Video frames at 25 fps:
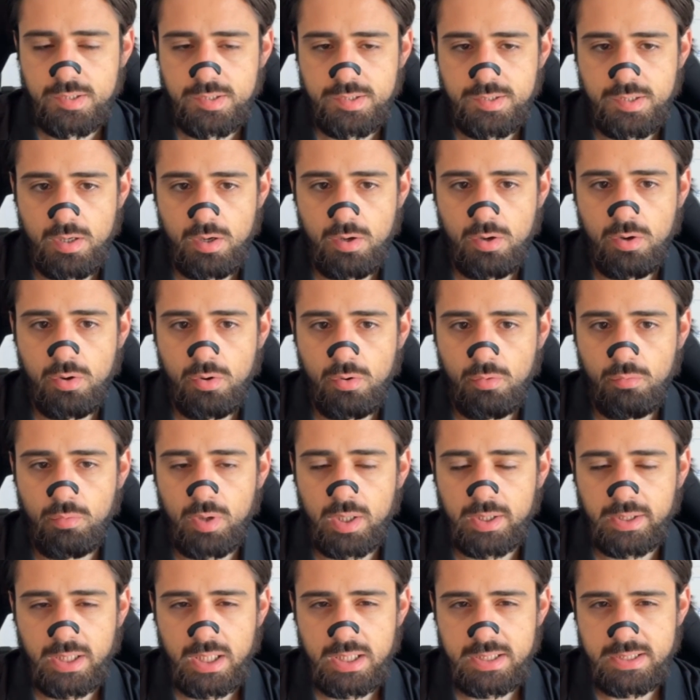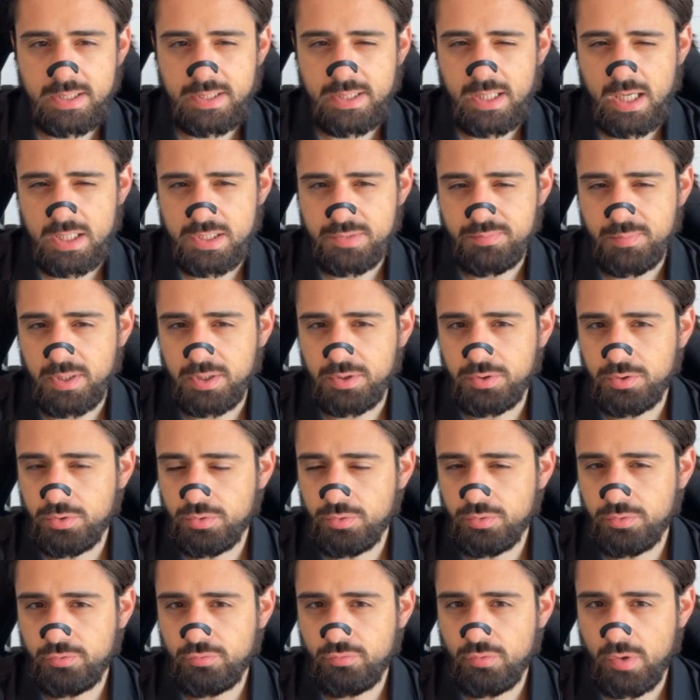So what does detachment
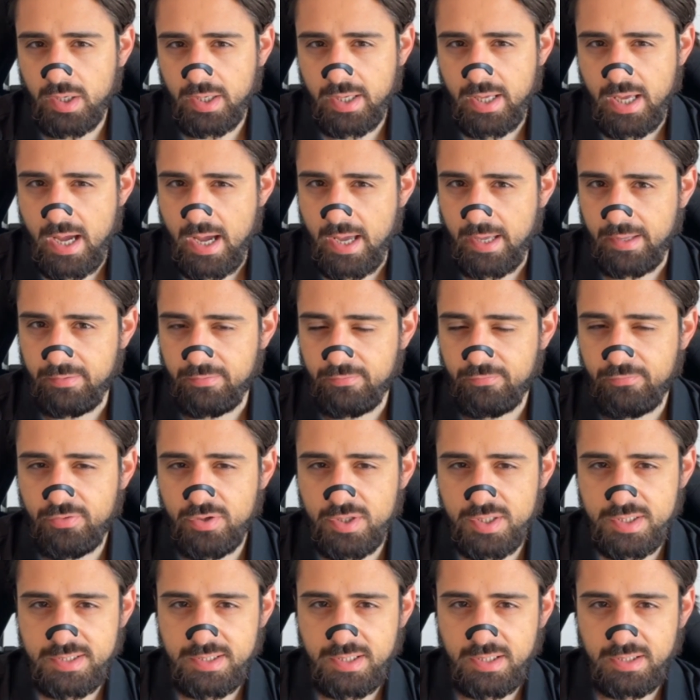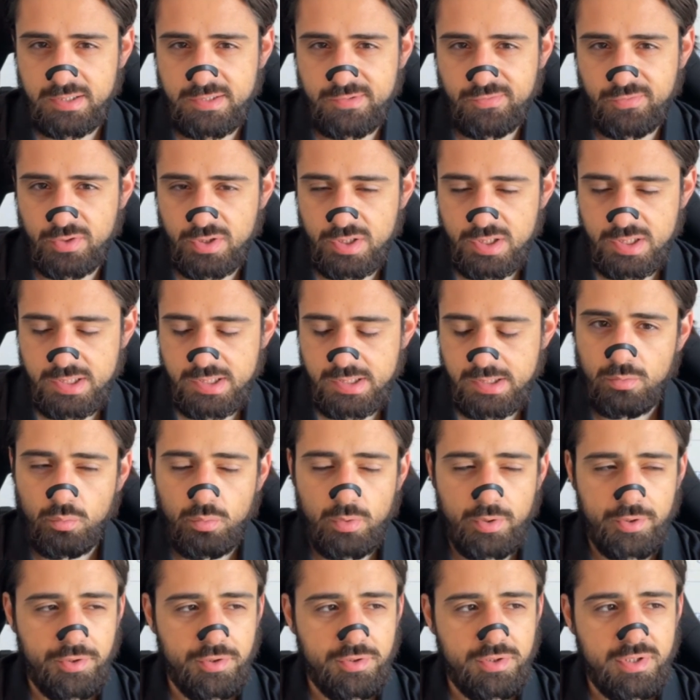do to a guy? First things first,
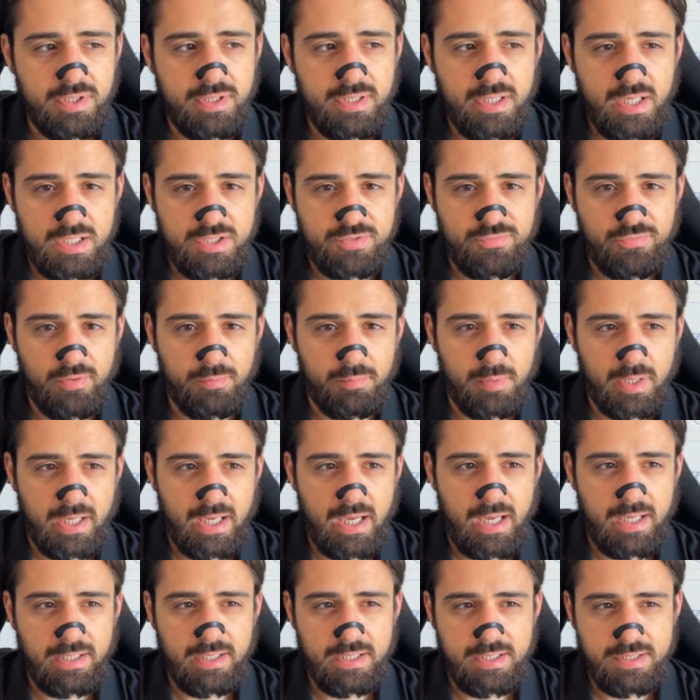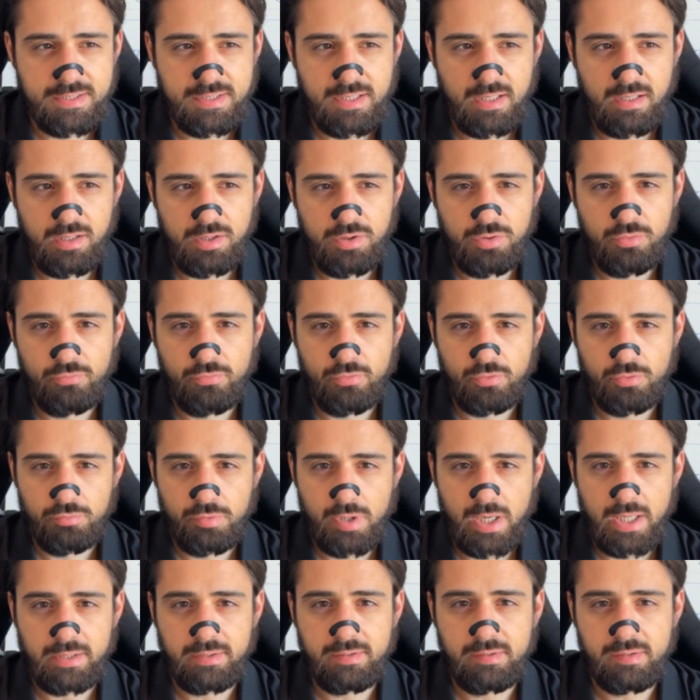when you detach from a guy that is taking you for
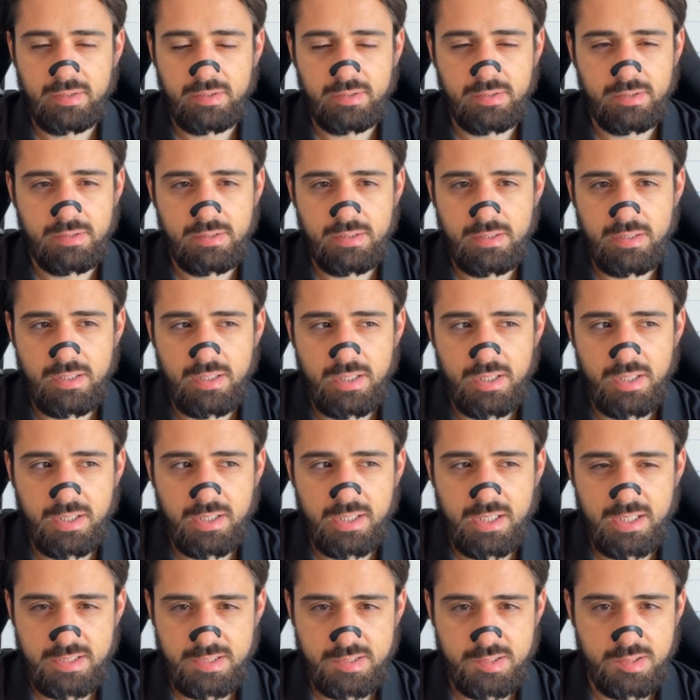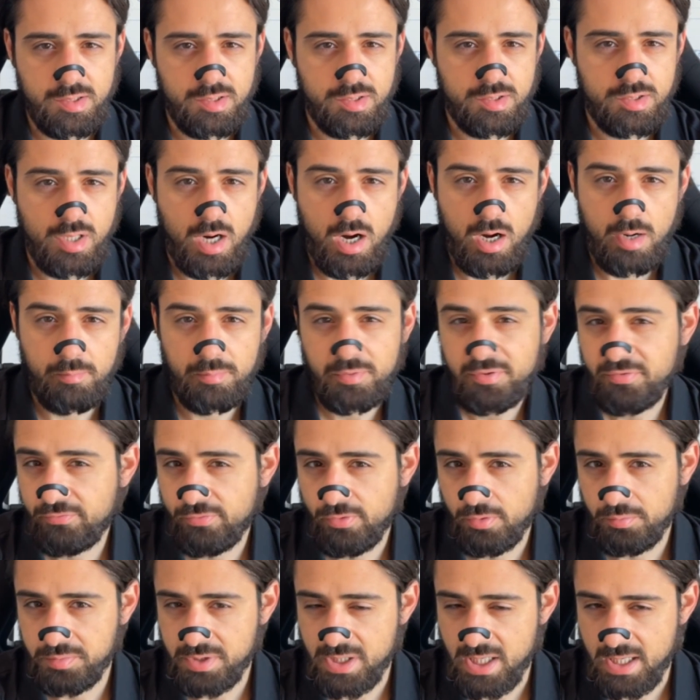granted, it gets disarmed
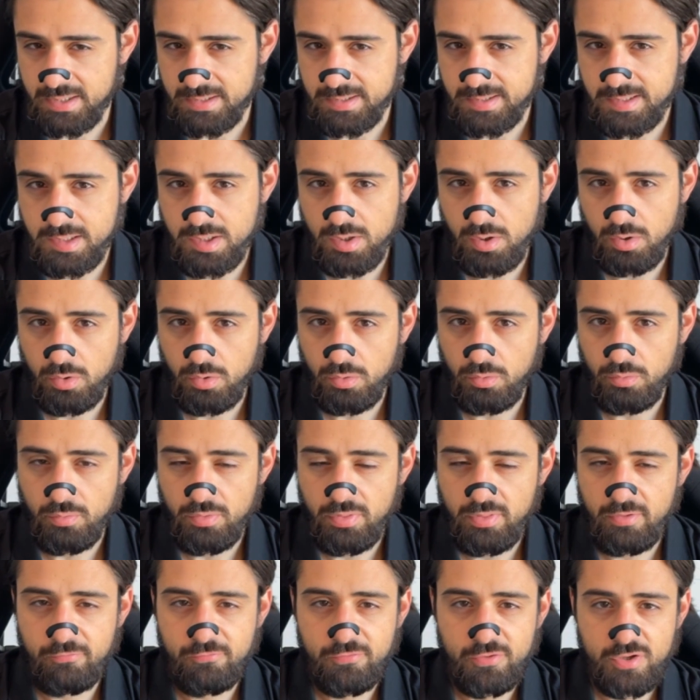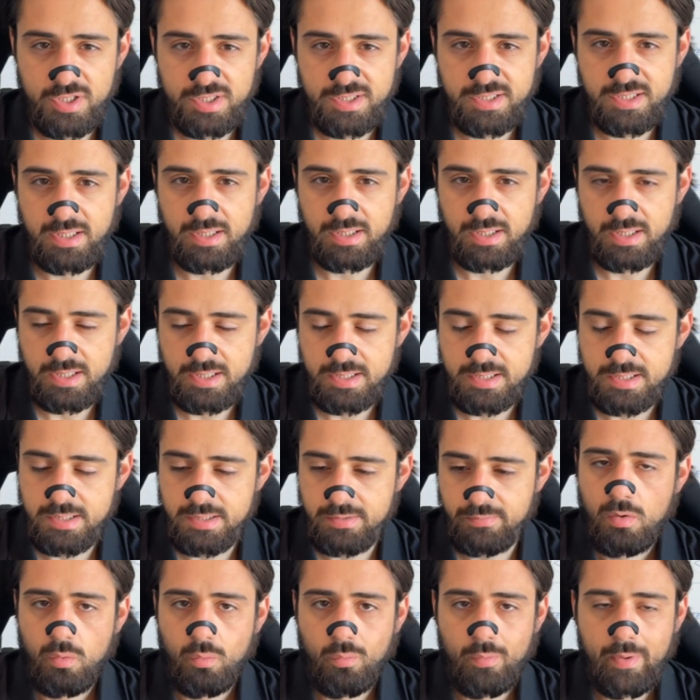from that. So the first thing
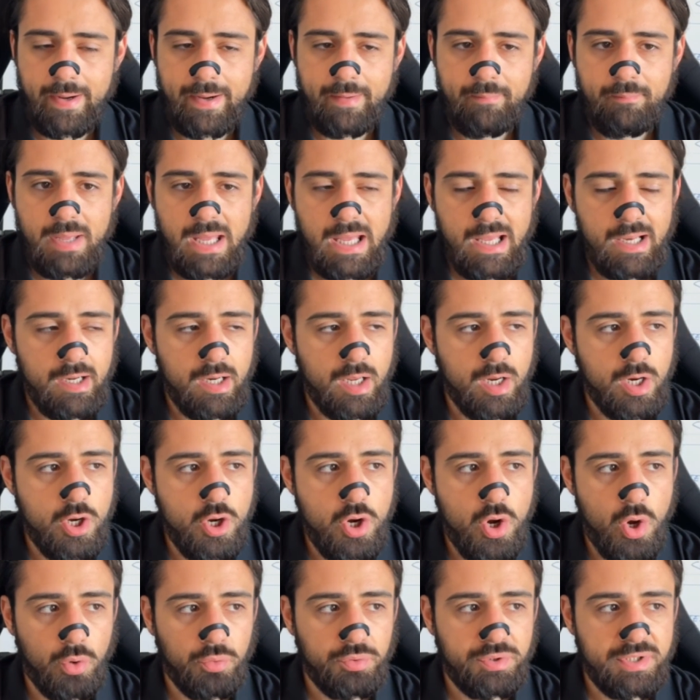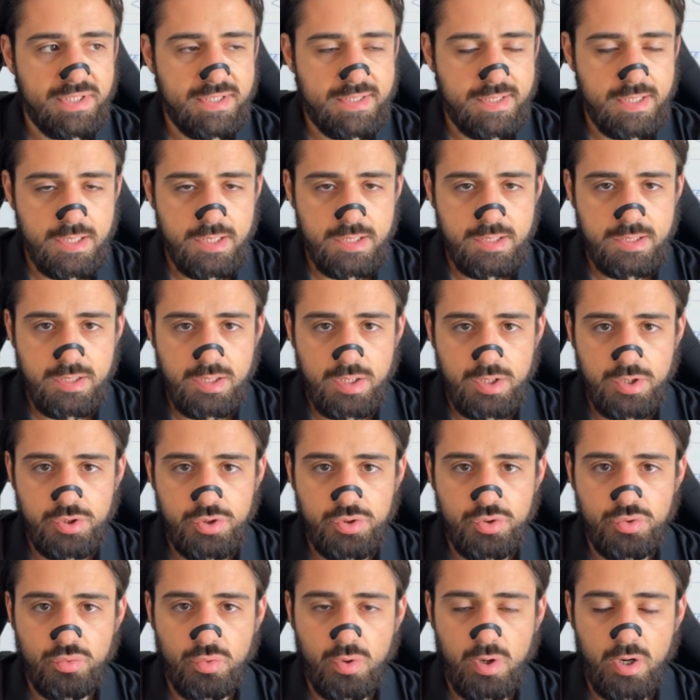is, when a man notices
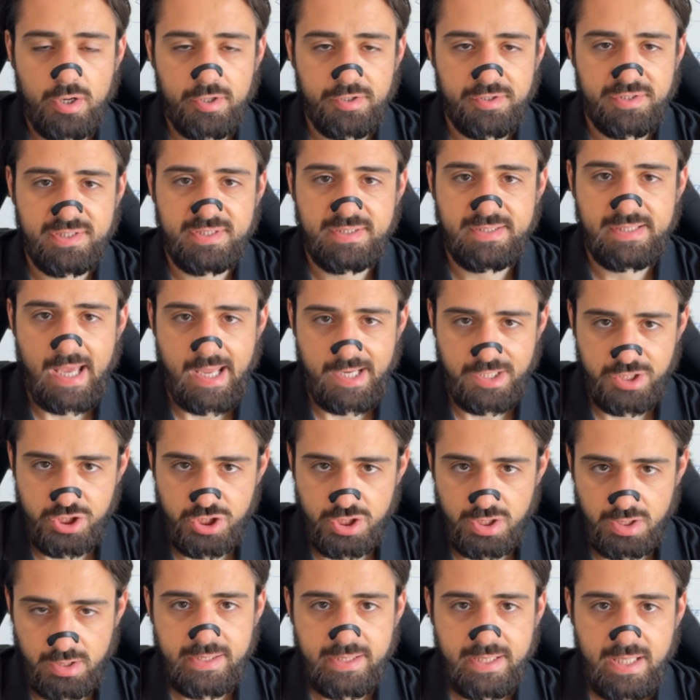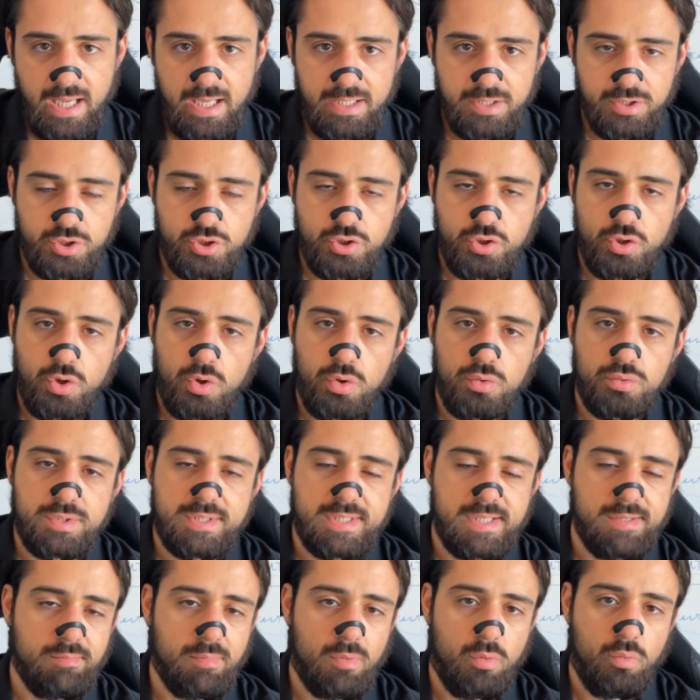you are detaching, that
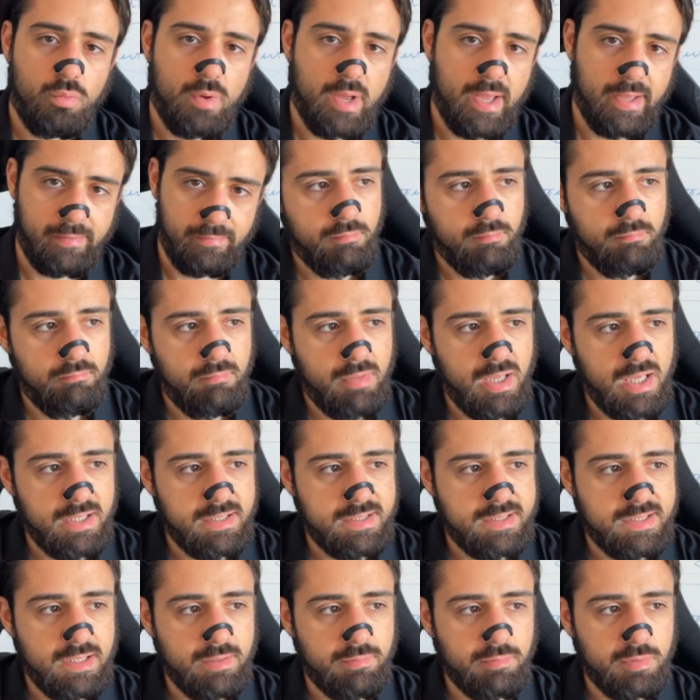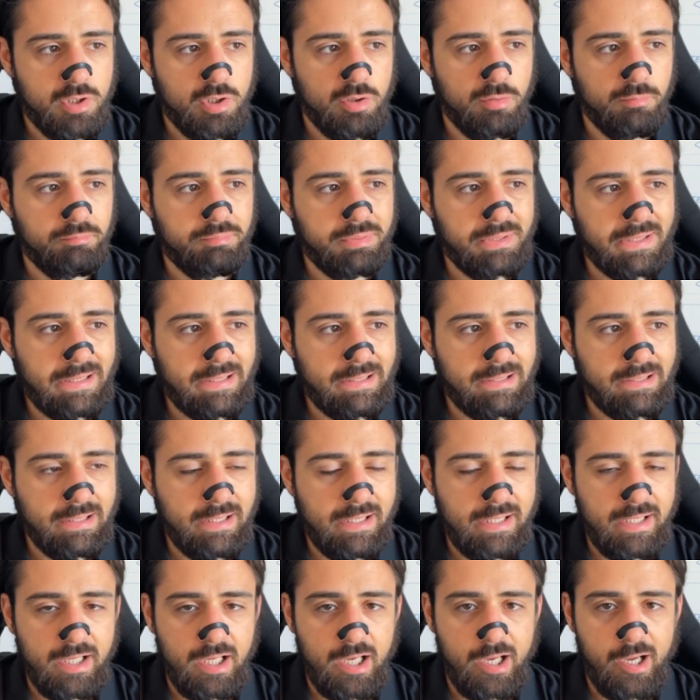throws him away, makes him
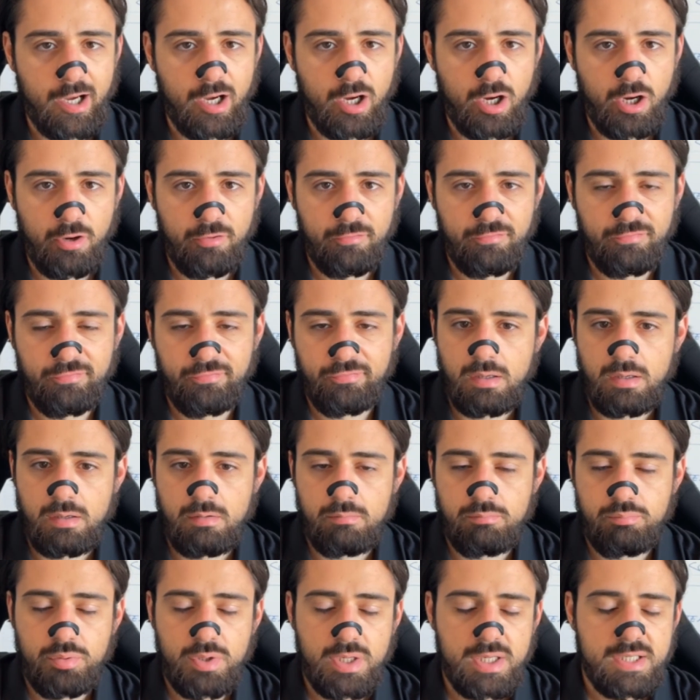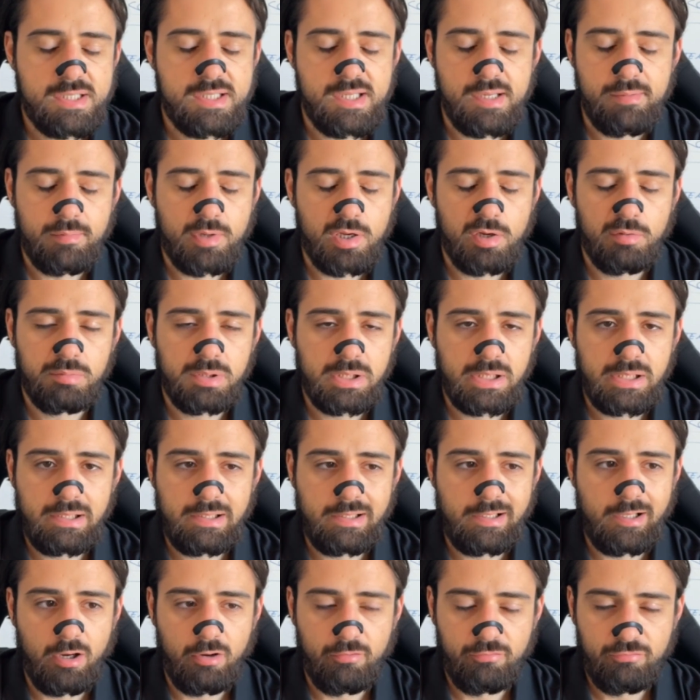completely off, it brings him
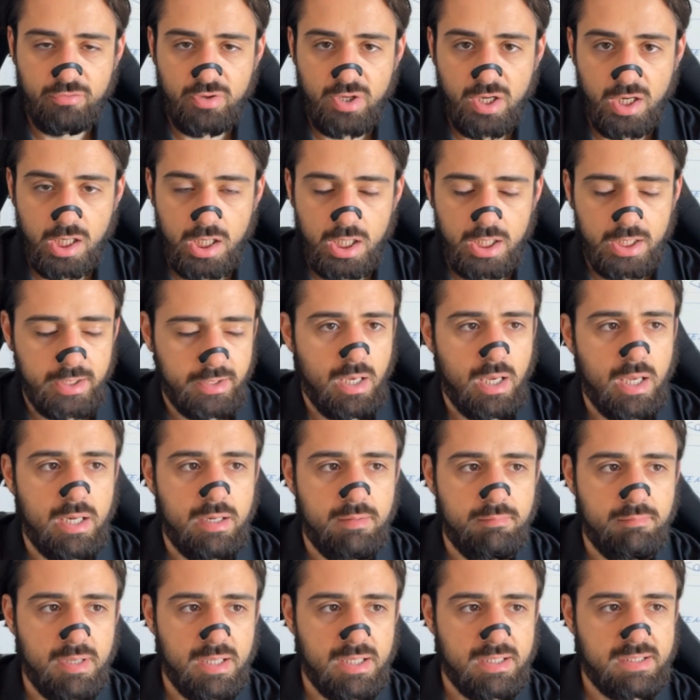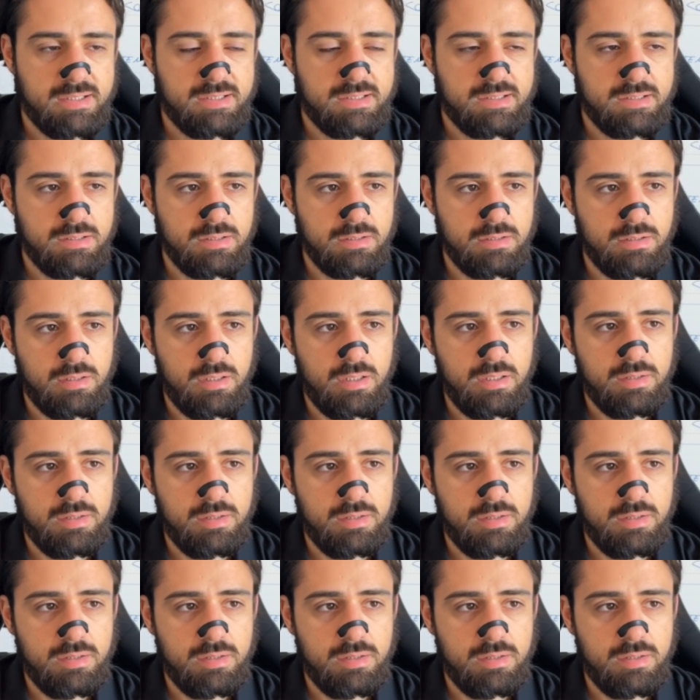completely off guard, and it makes